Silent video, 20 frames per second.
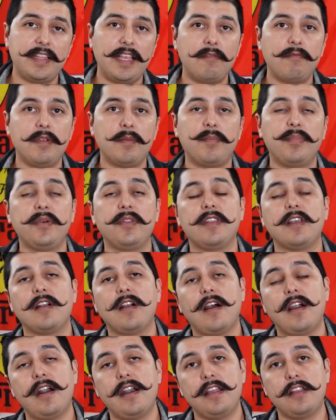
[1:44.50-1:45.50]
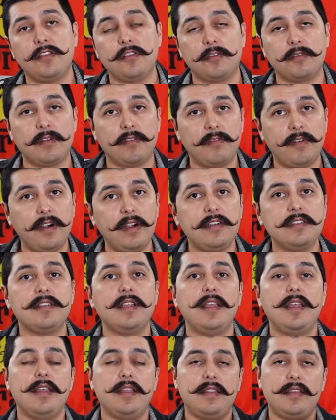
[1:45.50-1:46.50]
time we put the car into reverse,
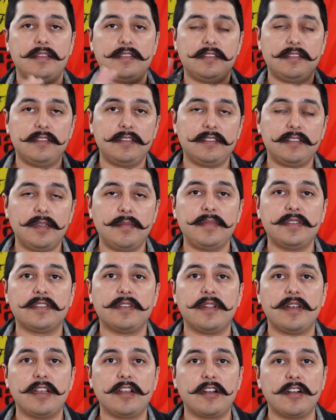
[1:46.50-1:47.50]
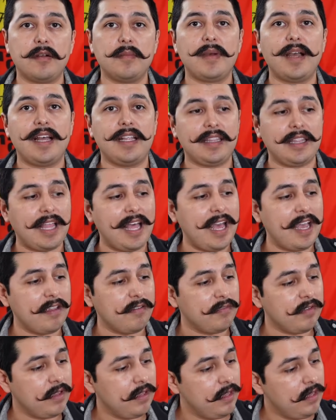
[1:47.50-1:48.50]
the system is going to come alive.
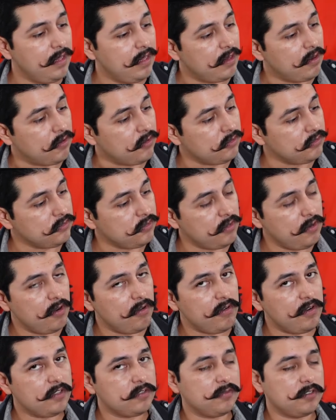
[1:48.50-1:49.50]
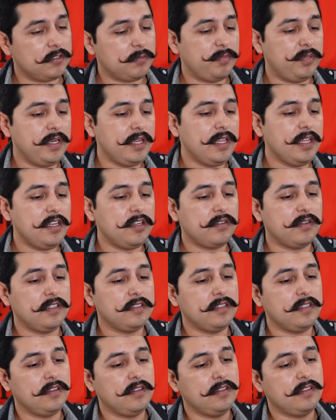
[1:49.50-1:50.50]
Also notice what's pretty
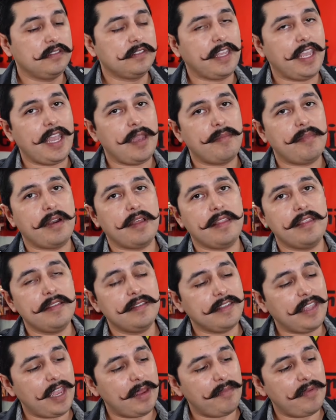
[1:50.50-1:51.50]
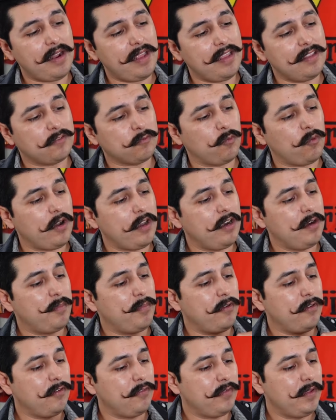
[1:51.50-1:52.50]
interesting on this camera. This camera is
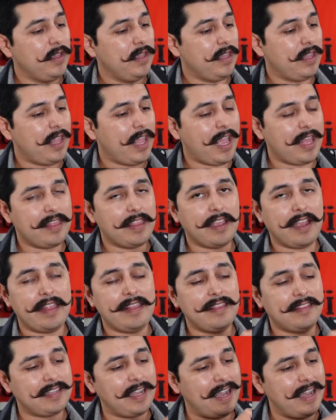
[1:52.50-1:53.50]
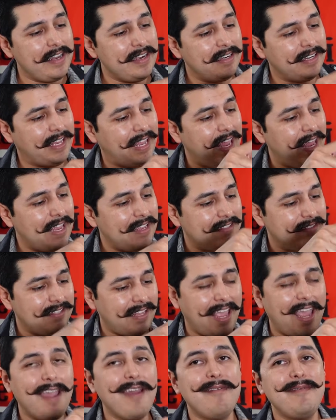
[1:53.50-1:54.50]
waterproof and the entire case,
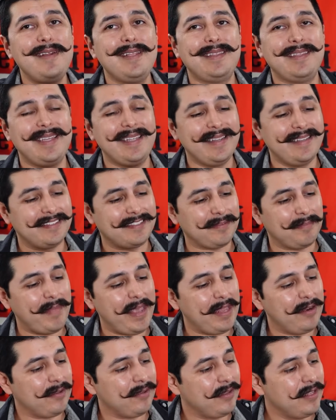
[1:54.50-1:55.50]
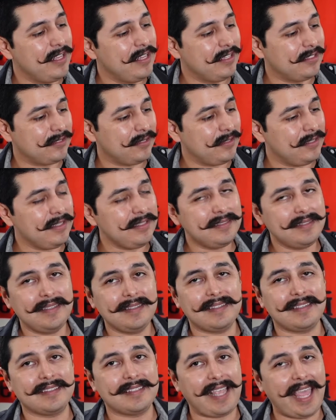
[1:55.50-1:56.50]
everything is metal. So this
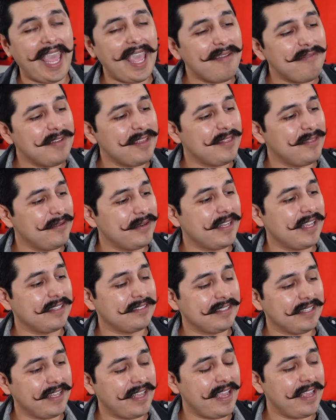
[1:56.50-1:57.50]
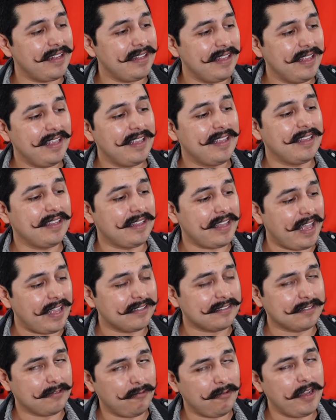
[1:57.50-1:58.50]
is as heavy duty as it gets. It
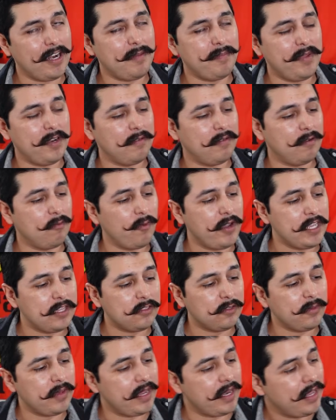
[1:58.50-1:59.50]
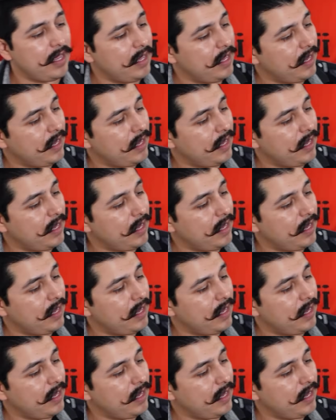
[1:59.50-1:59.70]
has quite a bit of a weight to it